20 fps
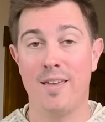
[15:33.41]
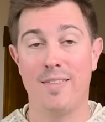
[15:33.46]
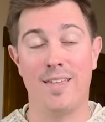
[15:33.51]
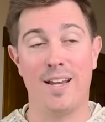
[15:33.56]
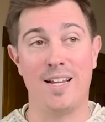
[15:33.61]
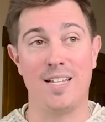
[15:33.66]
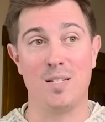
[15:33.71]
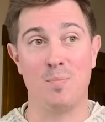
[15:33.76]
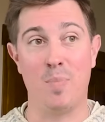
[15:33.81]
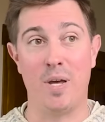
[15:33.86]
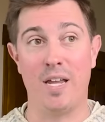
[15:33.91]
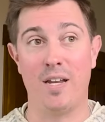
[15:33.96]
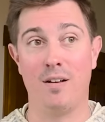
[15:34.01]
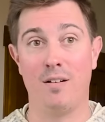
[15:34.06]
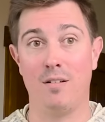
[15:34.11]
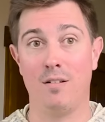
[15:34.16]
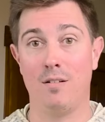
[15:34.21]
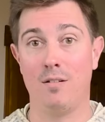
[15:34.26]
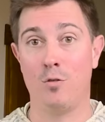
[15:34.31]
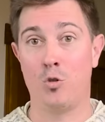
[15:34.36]
that has
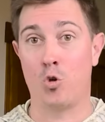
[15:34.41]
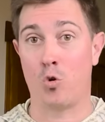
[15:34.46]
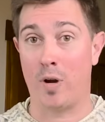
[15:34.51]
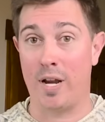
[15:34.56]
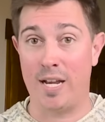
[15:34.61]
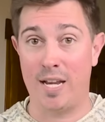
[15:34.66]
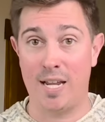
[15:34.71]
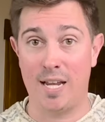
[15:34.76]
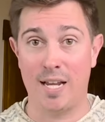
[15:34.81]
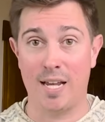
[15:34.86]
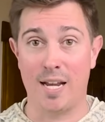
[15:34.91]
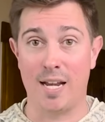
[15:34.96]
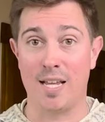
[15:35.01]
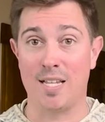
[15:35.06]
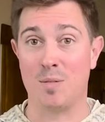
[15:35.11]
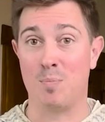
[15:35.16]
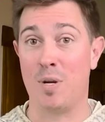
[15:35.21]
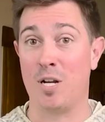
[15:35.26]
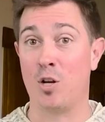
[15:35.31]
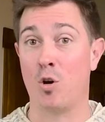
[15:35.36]
been trending and
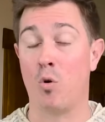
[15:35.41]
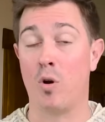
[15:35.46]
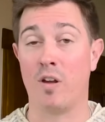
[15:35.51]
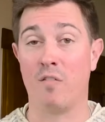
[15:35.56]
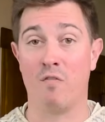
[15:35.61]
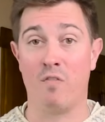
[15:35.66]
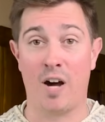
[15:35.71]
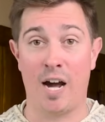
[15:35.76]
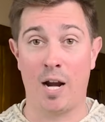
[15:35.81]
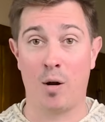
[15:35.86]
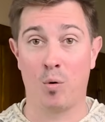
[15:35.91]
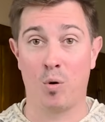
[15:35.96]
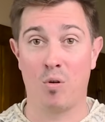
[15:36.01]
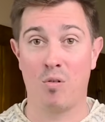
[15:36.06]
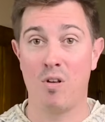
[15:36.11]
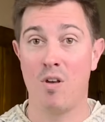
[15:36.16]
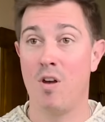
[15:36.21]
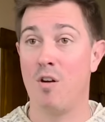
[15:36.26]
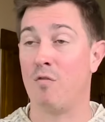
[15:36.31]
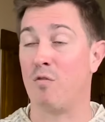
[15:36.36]
has been going
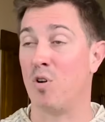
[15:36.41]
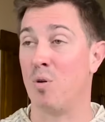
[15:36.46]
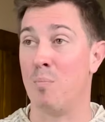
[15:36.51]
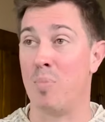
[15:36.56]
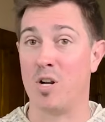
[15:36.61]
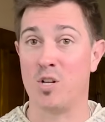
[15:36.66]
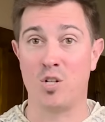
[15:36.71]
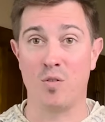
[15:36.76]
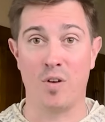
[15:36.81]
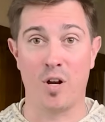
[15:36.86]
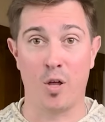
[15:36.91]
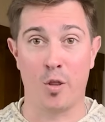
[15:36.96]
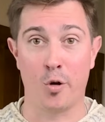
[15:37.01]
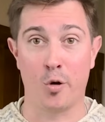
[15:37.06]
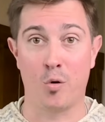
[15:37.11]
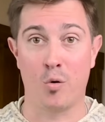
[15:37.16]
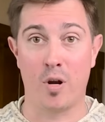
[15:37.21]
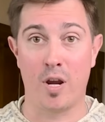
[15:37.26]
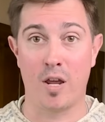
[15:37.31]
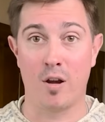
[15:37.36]
viral for a bunch of
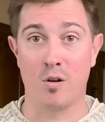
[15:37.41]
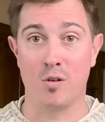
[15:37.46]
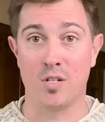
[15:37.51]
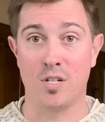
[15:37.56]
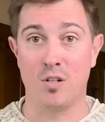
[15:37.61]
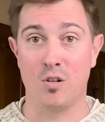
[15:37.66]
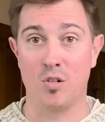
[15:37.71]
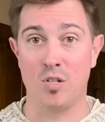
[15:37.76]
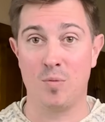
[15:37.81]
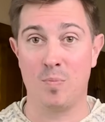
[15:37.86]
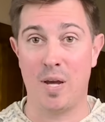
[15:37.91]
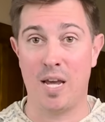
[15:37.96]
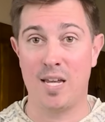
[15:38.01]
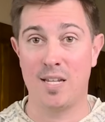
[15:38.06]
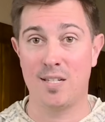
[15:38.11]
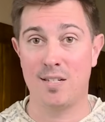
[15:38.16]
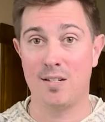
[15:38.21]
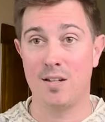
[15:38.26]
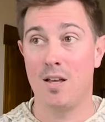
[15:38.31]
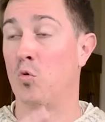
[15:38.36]
other creators in your
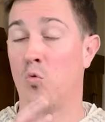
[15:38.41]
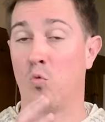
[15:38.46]
space,